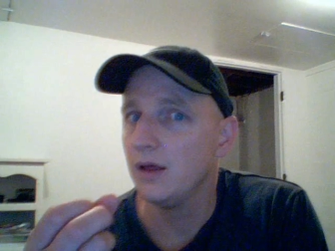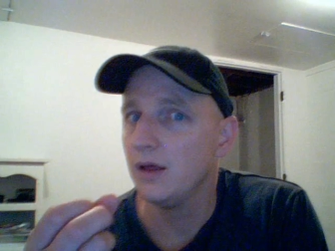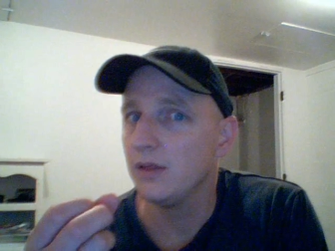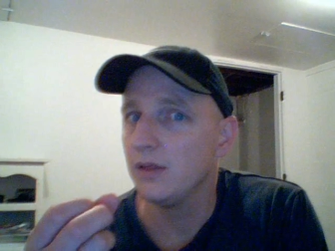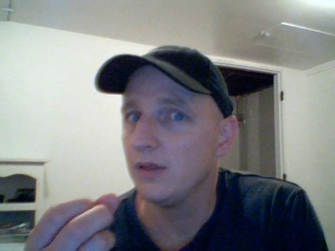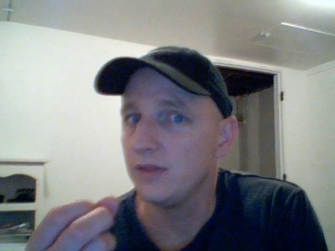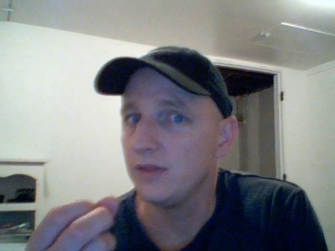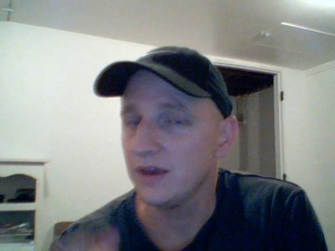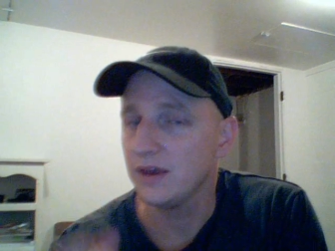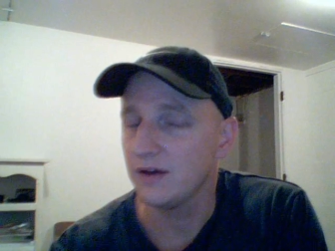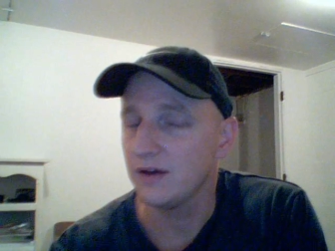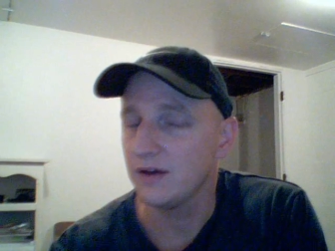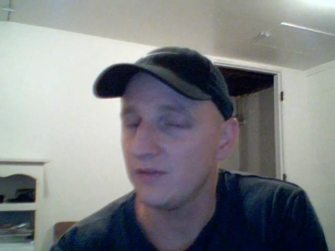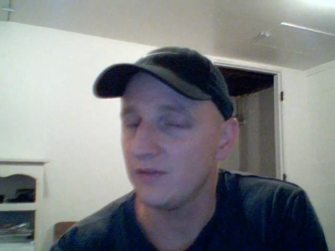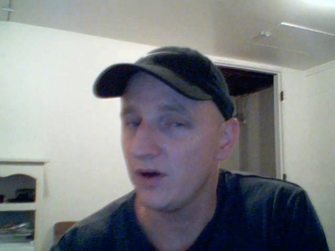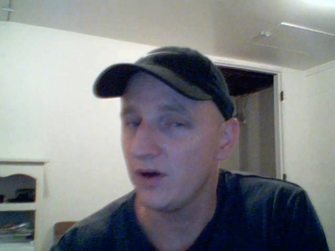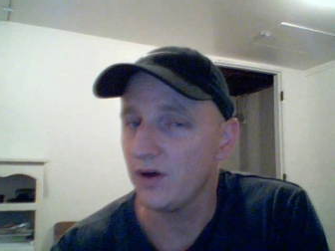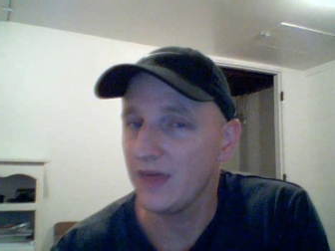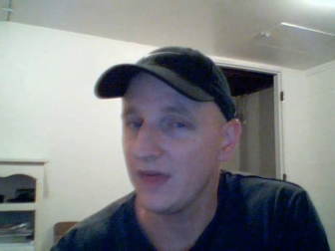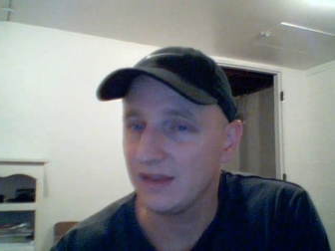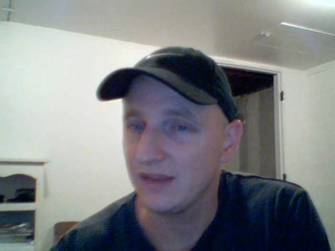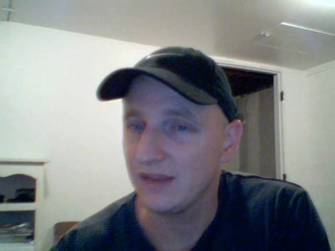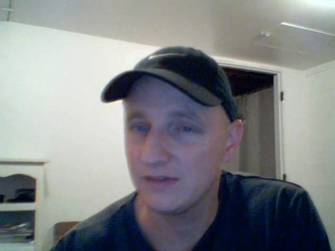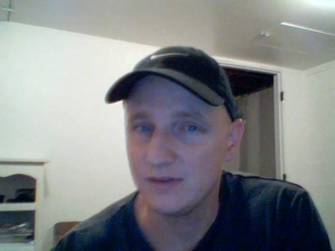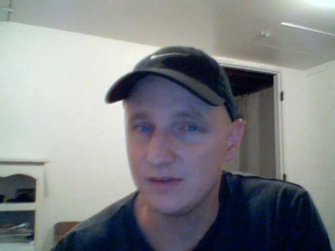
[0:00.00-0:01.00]
Think of all
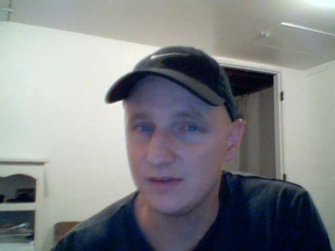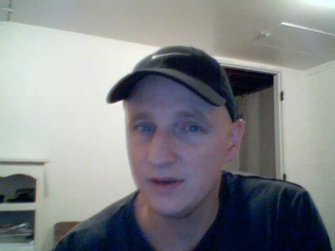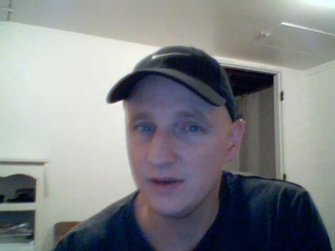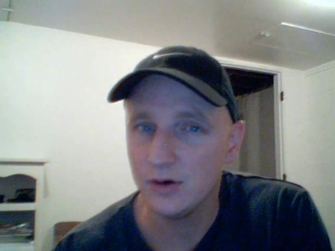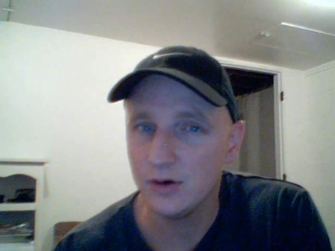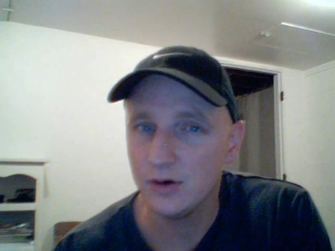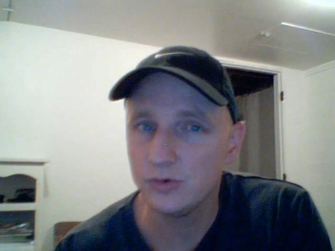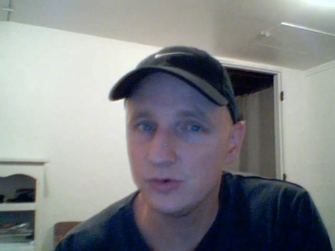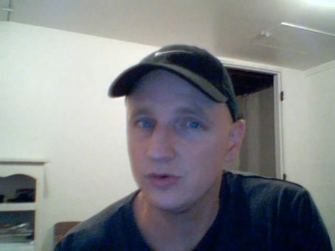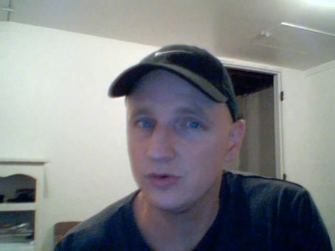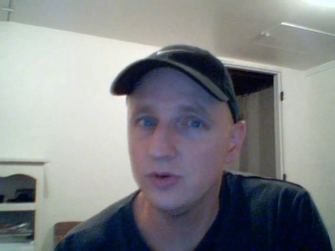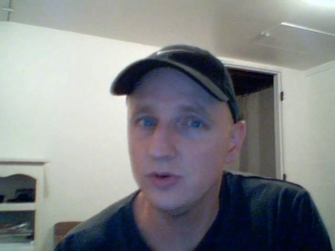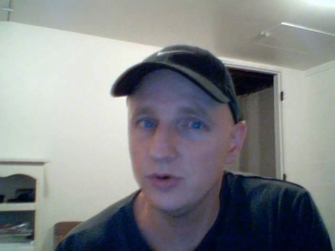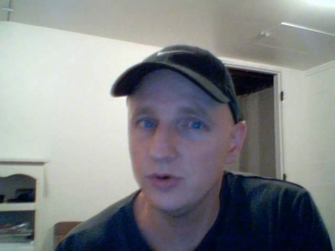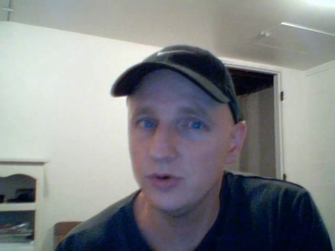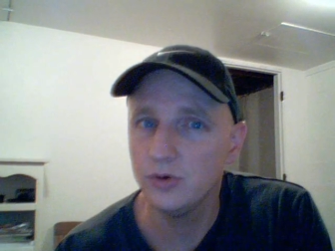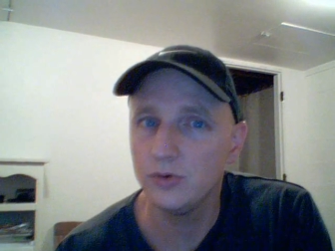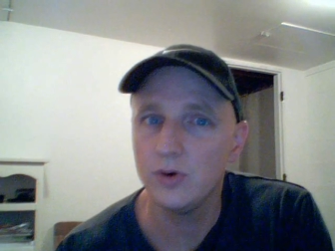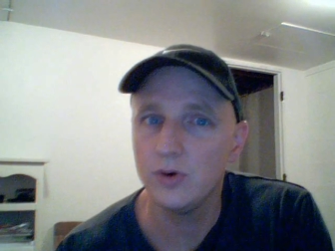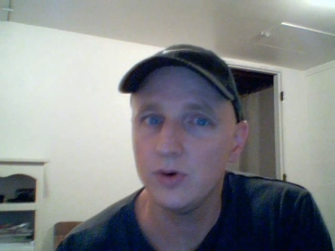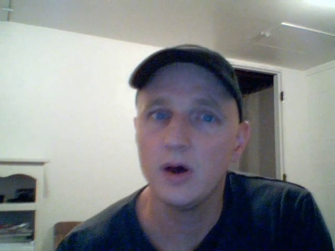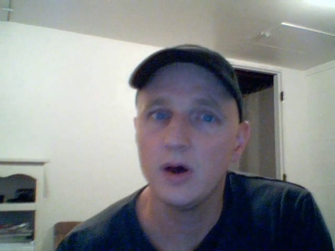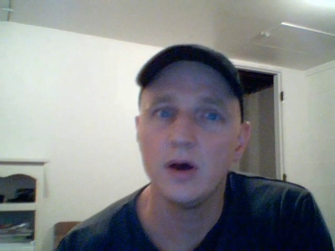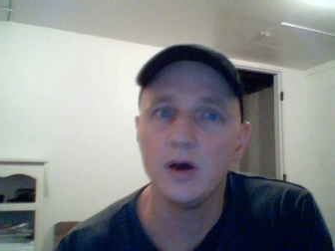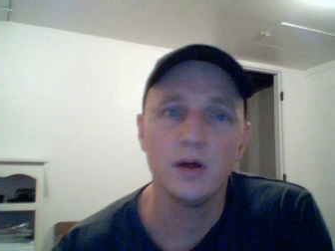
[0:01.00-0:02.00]
that CO2
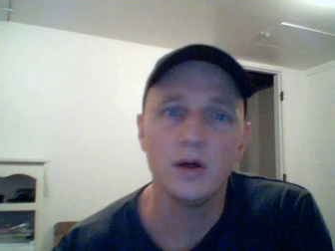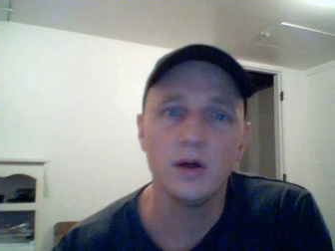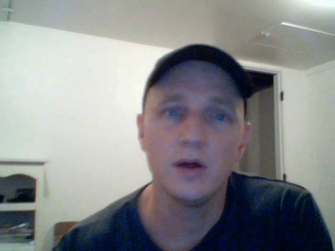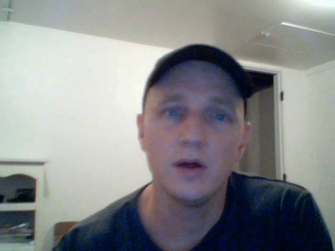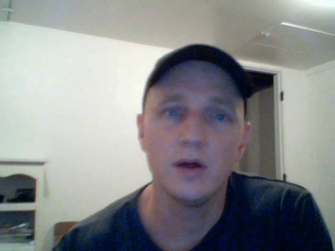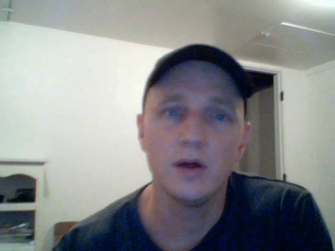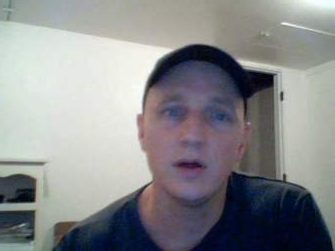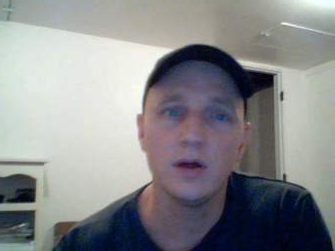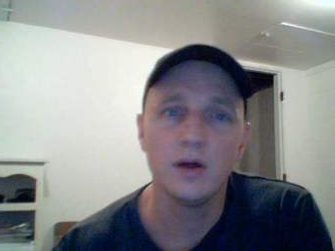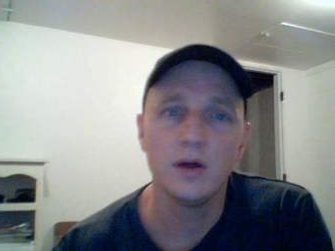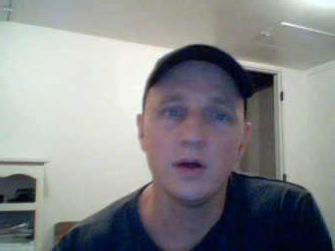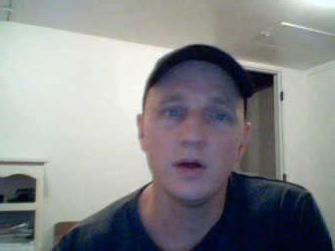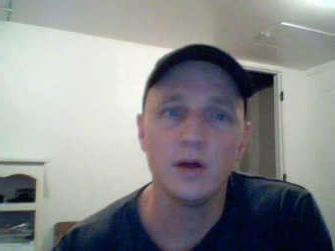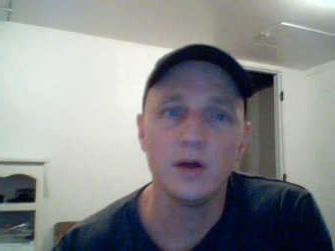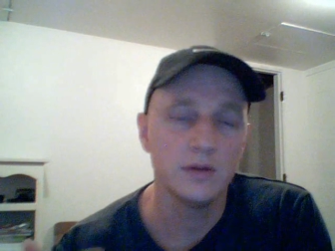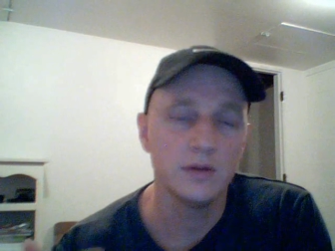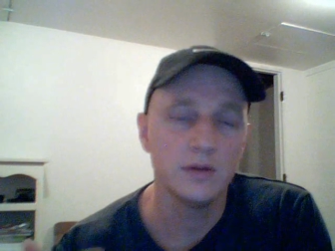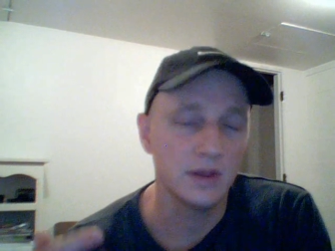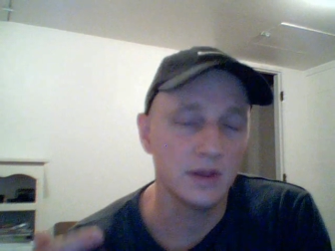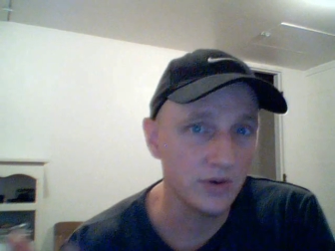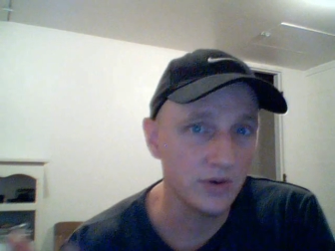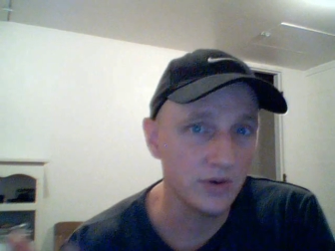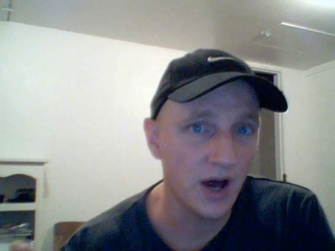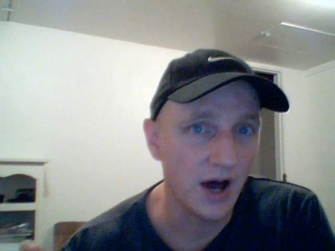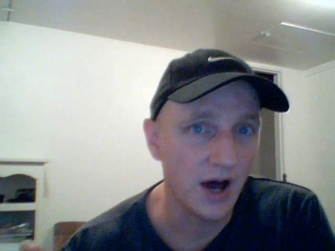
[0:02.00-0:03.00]
getting
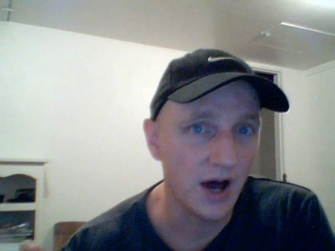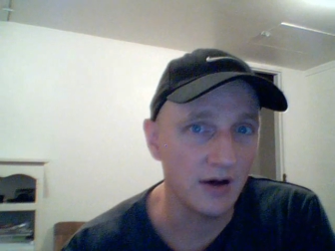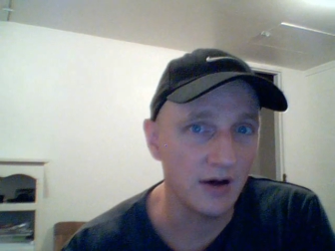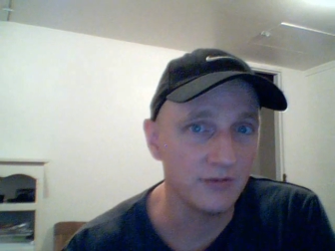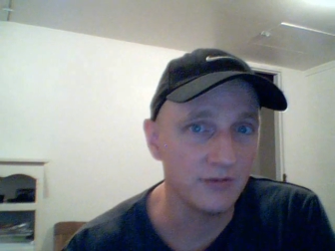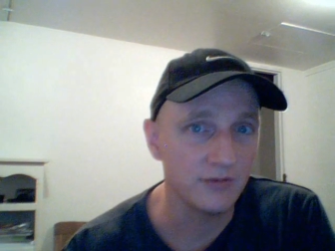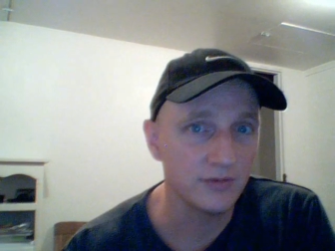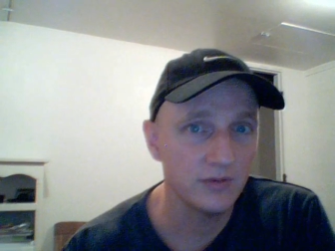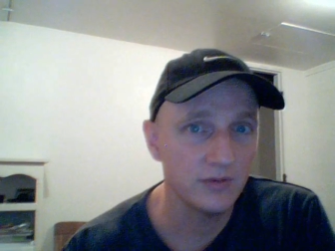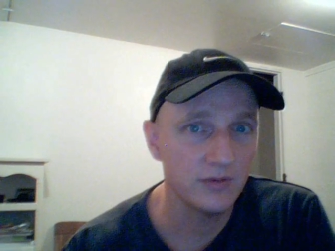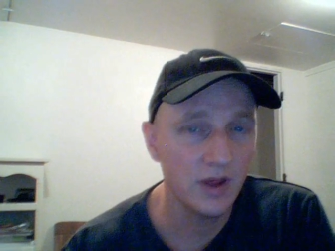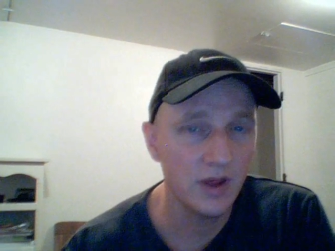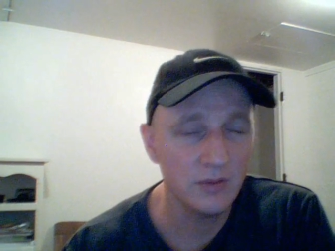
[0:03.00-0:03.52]
blown off.